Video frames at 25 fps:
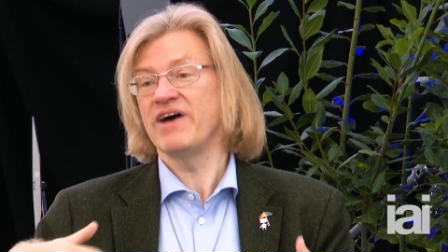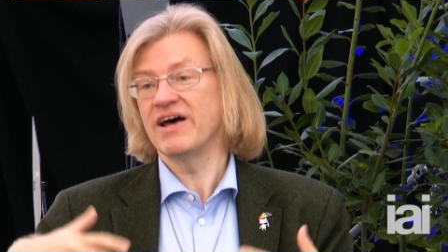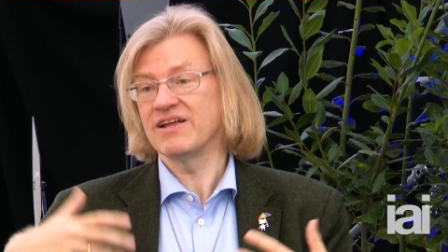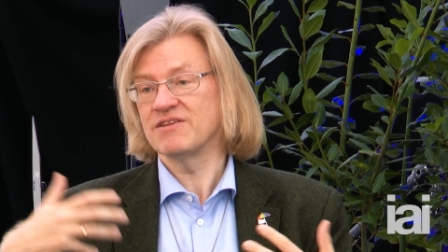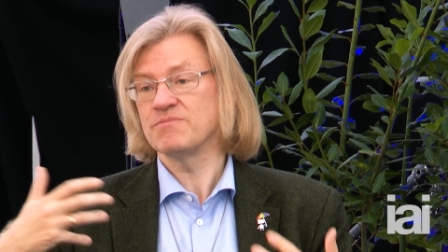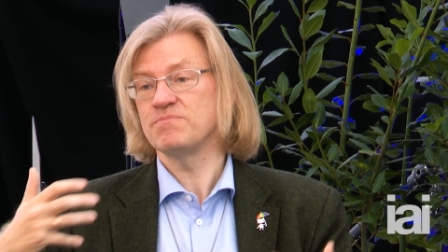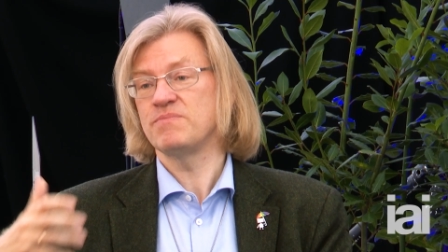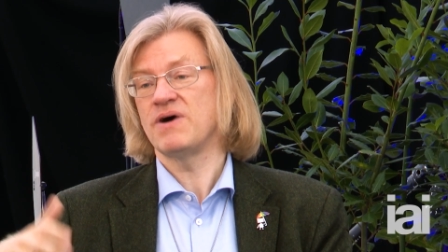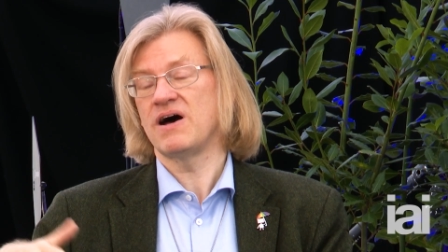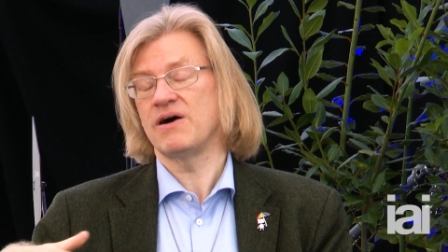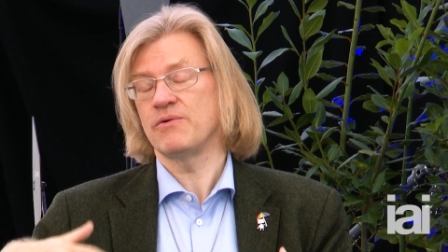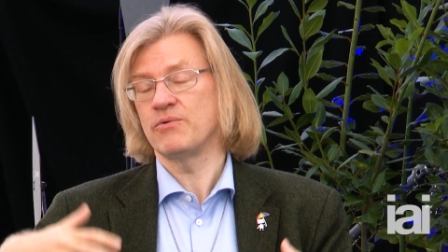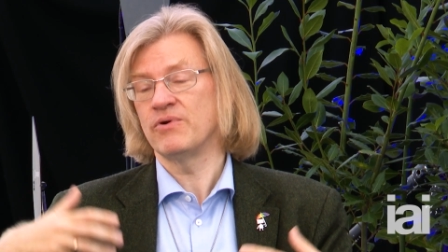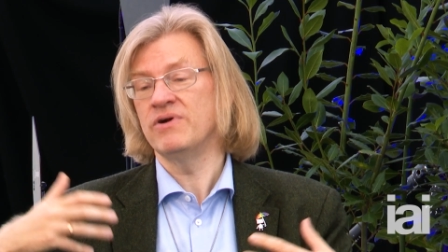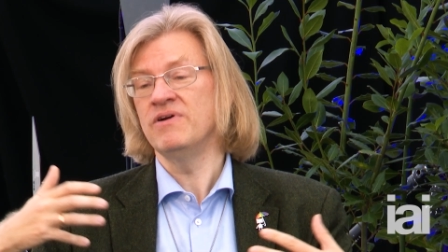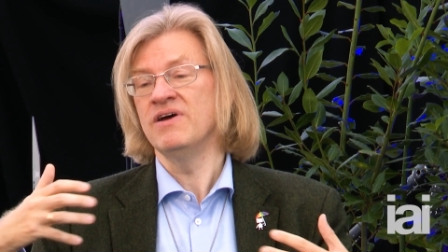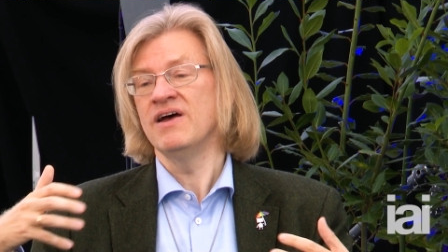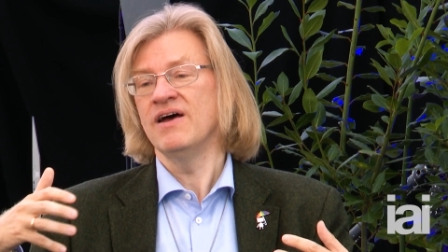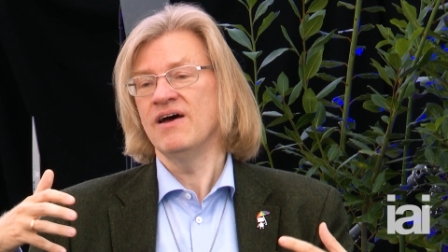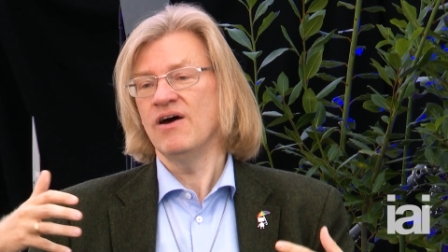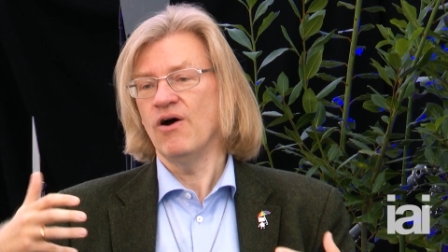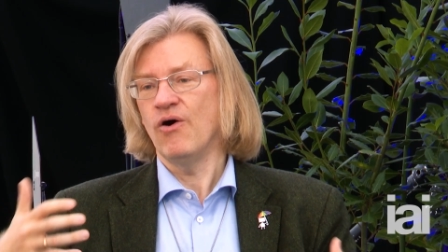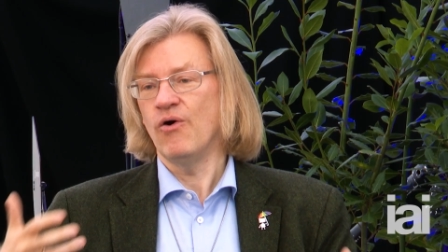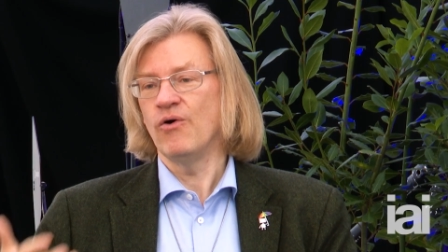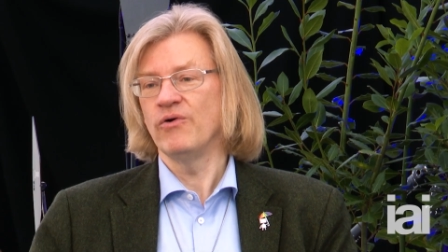that power
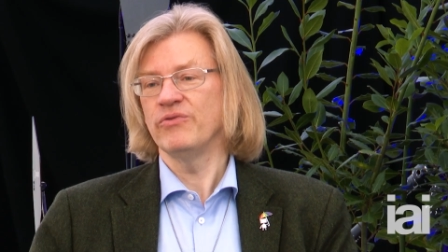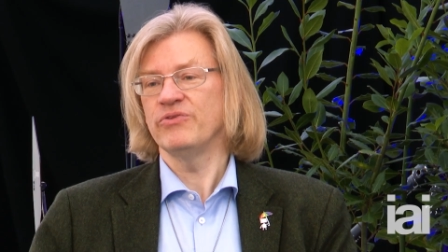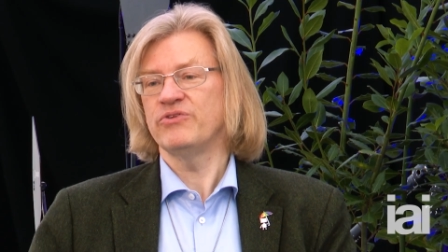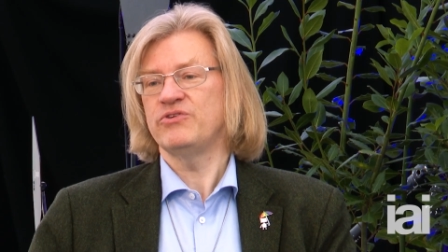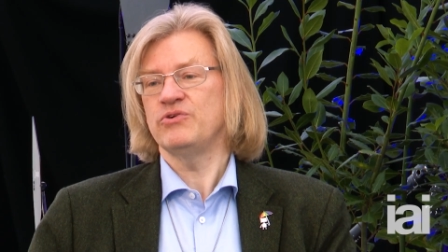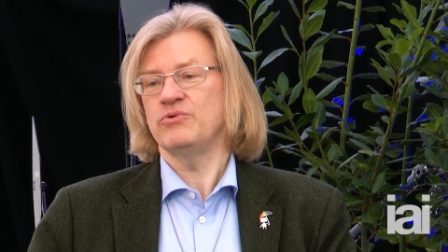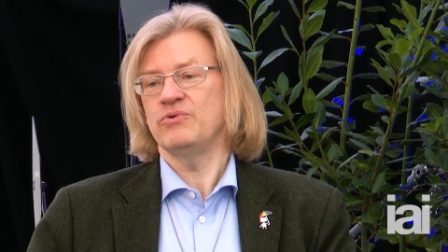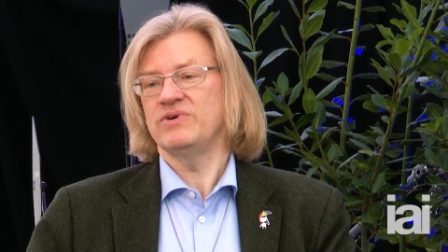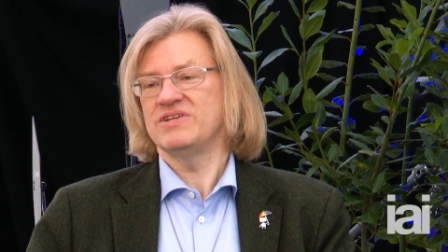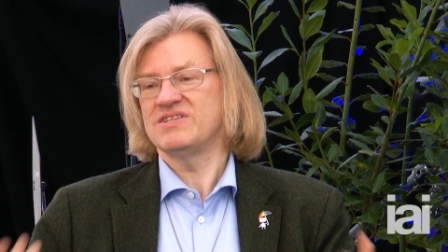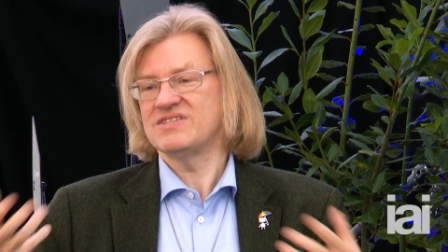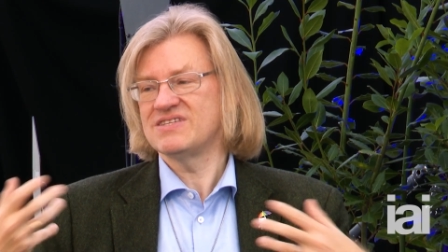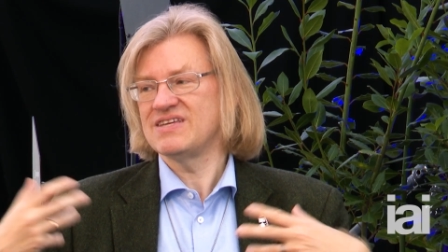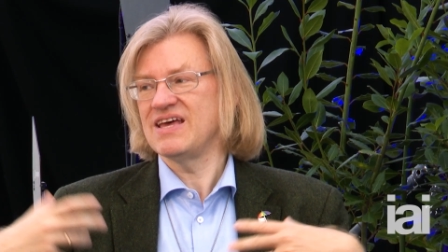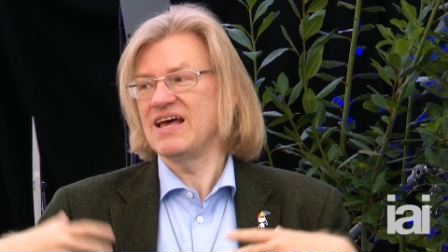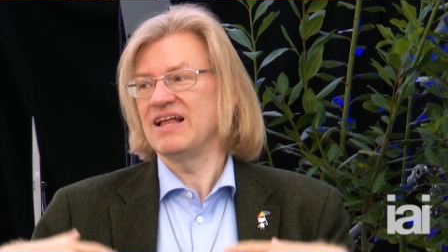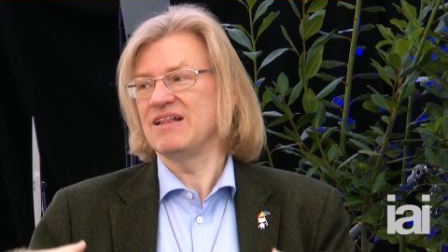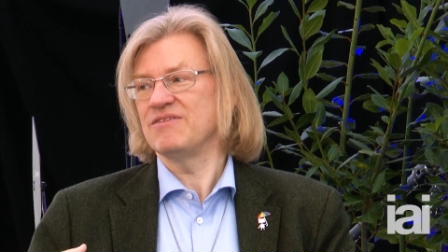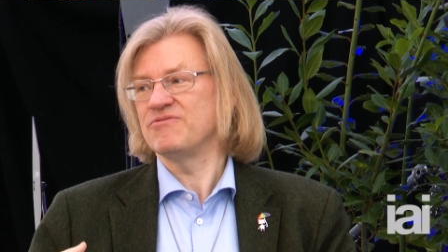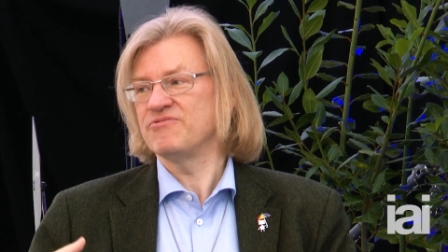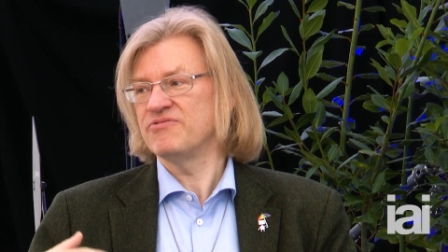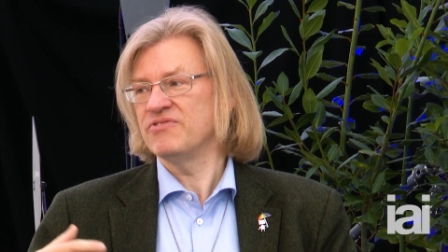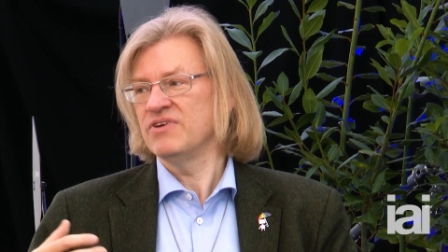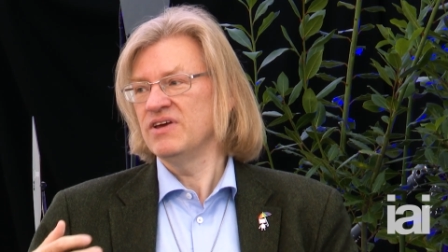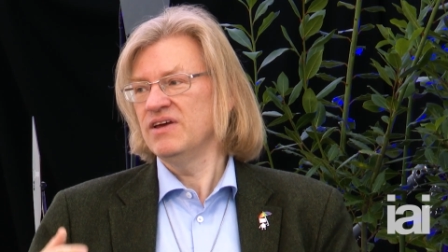onto
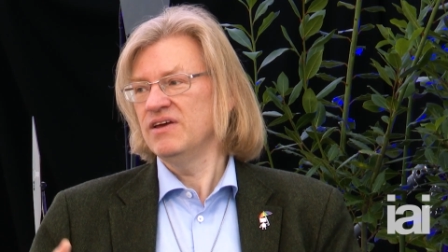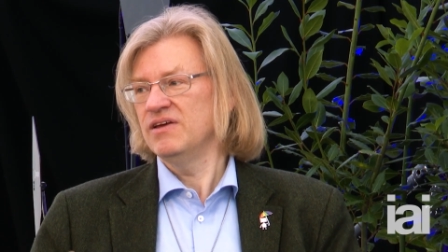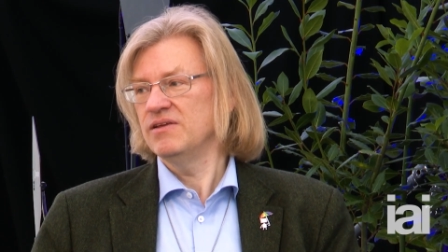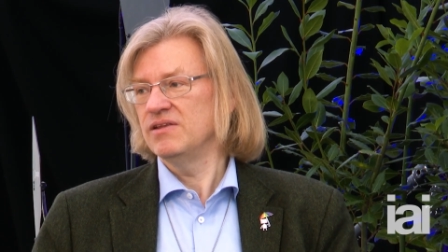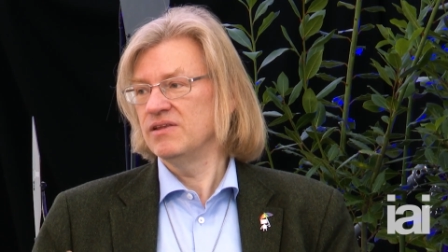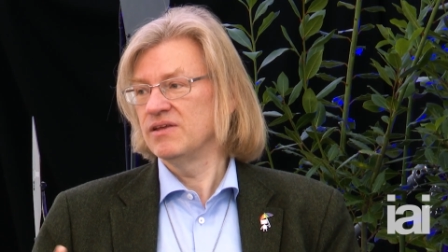itself,